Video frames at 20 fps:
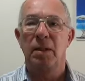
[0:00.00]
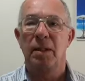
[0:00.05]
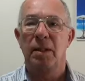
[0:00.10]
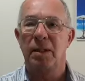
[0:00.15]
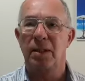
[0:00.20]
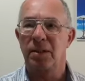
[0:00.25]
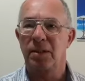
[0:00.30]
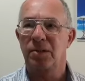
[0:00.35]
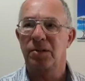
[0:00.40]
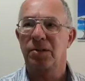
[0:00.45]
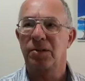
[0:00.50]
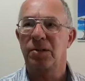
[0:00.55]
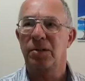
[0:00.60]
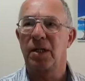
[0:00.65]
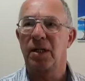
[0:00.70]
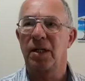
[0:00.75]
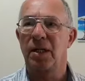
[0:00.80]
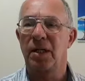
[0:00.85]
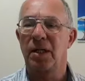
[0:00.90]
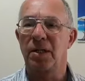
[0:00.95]

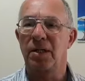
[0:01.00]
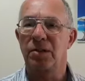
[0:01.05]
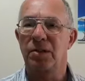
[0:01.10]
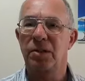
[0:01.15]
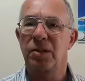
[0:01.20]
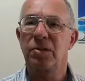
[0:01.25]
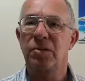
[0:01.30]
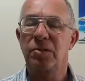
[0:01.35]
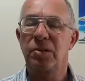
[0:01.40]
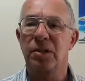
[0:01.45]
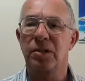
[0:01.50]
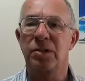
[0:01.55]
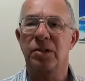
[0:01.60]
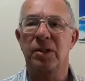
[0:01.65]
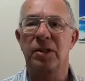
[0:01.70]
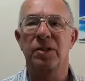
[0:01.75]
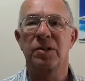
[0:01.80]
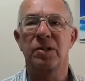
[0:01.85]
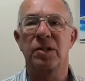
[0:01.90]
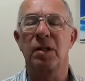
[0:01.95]
It's interesting,
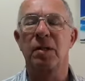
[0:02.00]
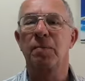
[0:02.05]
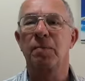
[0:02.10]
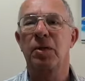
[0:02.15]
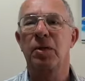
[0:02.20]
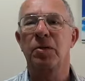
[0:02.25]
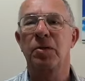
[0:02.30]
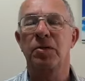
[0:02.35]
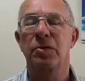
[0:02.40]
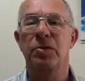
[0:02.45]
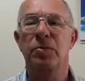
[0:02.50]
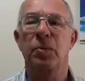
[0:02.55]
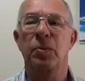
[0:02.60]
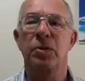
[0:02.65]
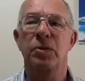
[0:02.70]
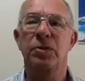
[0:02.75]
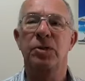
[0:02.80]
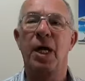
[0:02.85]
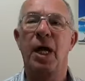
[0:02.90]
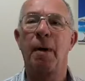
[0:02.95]
isn't it? Because
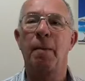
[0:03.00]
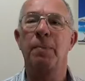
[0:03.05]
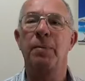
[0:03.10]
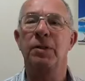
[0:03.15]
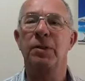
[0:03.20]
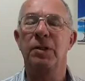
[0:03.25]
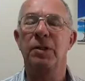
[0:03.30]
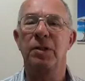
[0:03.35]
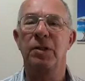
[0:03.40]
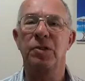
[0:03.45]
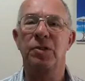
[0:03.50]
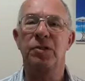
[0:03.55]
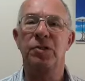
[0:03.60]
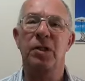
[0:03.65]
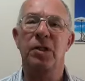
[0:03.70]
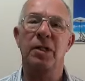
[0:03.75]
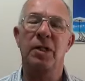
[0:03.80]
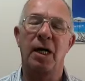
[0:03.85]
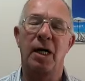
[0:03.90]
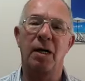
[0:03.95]
what's happened is
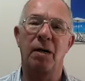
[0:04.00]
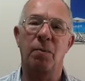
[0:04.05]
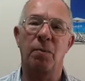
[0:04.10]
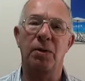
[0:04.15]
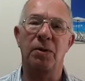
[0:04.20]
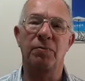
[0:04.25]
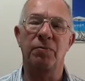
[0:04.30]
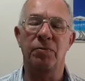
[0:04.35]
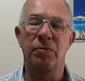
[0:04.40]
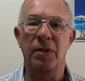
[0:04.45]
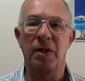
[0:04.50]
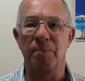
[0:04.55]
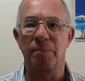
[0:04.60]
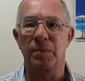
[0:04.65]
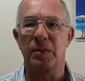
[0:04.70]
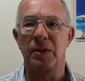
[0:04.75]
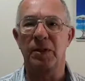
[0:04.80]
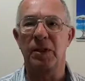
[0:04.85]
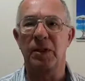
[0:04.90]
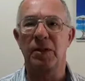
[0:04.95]
that our wonderful
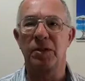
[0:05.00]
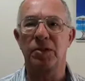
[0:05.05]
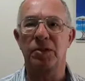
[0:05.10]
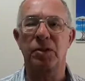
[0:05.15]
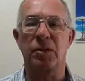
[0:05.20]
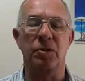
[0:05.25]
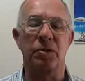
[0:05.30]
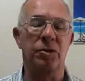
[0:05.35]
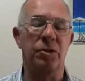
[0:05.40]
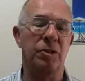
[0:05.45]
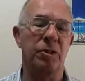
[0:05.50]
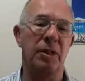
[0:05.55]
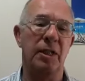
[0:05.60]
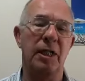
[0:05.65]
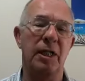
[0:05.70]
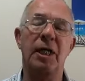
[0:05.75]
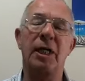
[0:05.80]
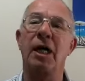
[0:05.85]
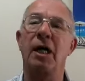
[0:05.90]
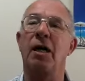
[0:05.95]
government has constantly
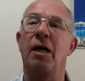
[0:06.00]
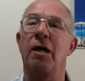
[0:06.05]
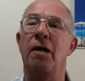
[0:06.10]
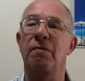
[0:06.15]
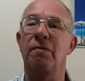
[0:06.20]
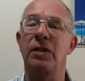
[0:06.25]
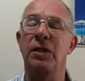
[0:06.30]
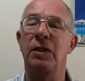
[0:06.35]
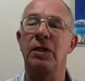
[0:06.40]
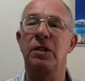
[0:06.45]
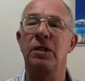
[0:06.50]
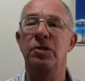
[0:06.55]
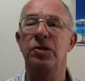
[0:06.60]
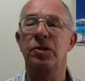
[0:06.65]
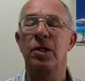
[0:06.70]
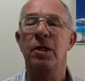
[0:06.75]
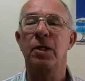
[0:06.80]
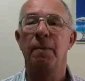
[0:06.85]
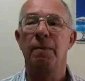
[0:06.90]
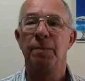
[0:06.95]
cut over the
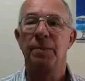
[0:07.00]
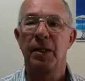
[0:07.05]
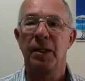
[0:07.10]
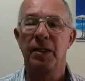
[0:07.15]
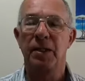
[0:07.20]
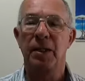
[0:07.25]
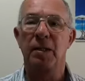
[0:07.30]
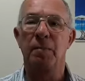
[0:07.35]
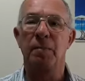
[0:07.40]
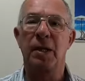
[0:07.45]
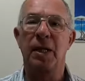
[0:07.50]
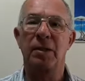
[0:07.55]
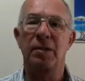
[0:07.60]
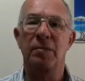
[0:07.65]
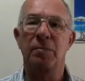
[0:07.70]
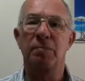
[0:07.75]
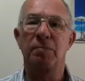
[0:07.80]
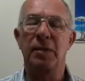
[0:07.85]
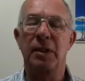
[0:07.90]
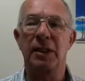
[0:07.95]
years the amount
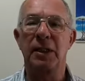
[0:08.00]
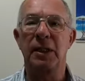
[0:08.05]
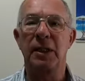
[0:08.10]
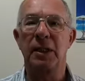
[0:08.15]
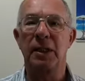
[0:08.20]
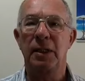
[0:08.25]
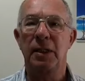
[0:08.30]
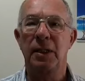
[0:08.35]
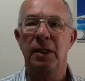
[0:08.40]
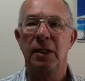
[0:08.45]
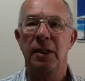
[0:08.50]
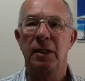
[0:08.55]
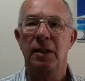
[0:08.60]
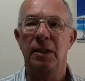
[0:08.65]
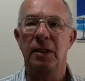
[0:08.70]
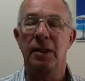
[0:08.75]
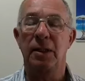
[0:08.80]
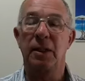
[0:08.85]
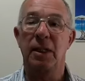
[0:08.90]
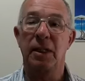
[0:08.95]
of money
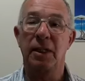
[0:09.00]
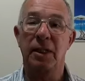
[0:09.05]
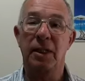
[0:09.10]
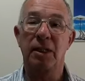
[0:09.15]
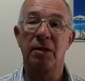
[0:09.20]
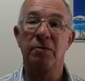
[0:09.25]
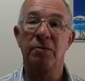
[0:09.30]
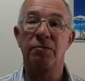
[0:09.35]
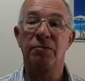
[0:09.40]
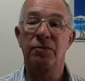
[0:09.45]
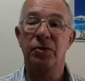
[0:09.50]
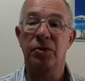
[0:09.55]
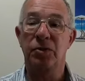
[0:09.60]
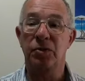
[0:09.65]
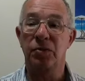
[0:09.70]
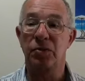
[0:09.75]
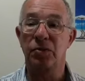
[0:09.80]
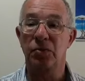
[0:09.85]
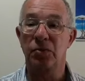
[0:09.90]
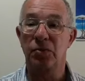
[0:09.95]
that they give
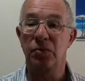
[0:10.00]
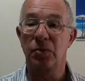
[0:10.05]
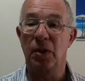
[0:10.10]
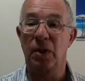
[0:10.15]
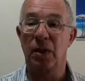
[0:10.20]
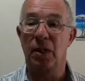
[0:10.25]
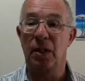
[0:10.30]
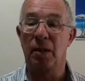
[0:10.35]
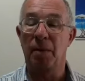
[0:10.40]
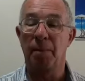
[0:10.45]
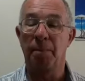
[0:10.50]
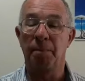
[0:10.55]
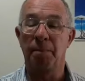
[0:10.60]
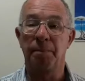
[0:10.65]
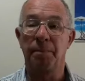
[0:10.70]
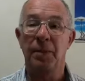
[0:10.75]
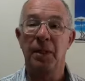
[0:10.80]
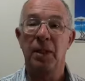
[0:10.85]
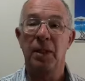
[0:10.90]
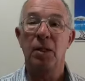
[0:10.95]

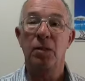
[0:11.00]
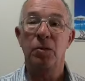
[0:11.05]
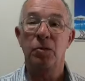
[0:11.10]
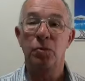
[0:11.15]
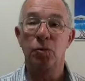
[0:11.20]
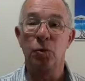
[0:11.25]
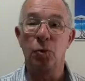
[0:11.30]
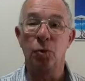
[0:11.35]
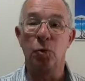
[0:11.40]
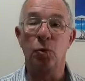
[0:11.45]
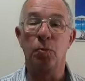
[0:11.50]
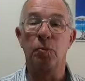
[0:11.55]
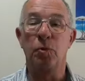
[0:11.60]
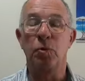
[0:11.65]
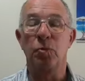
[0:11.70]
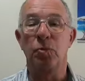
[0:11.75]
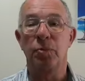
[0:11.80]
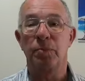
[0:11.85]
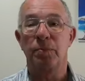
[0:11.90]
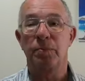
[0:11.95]
to
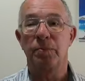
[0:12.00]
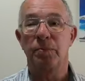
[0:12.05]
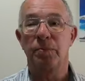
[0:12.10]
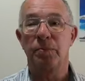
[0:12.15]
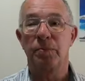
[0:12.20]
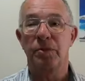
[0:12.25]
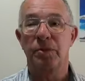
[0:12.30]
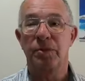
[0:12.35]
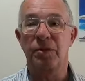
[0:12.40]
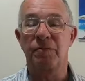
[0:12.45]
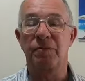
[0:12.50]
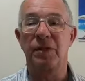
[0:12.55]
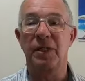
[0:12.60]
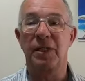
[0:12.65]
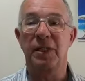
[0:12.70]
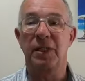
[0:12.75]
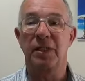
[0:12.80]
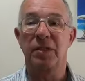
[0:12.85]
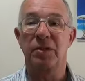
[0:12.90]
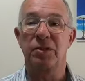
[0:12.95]
normal
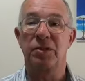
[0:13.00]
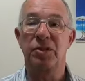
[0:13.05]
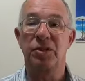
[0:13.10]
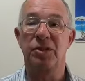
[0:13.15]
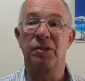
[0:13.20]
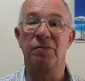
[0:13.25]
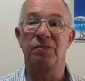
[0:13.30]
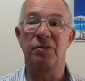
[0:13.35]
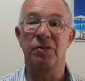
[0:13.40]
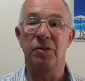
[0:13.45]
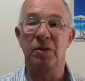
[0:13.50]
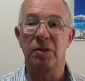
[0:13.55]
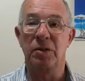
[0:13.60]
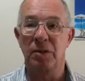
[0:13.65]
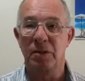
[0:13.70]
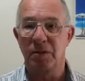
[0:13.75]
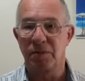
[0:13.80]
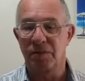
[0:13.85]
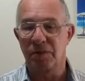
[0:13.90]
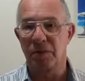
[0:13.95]
civil,
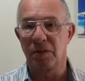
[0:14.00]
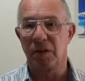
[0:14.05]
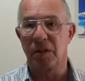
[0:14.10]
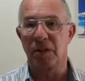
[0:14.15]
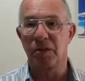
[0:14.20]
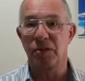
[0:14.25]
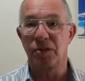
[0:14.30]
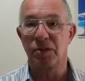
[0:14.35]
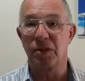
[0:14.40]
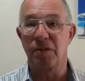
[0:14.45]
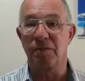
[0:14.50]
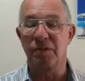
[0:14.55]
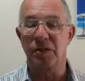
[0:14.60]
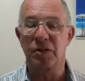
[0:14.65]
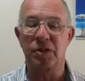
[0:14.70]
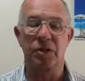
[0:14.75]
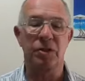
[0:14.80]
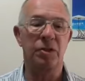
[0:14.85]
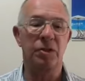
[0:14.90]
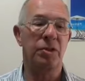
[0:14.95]
if you like,
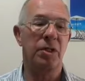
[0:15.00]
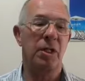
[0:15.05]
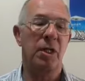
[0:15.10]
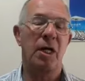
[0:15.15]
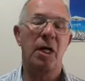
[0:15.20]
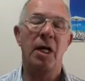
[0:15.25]
services.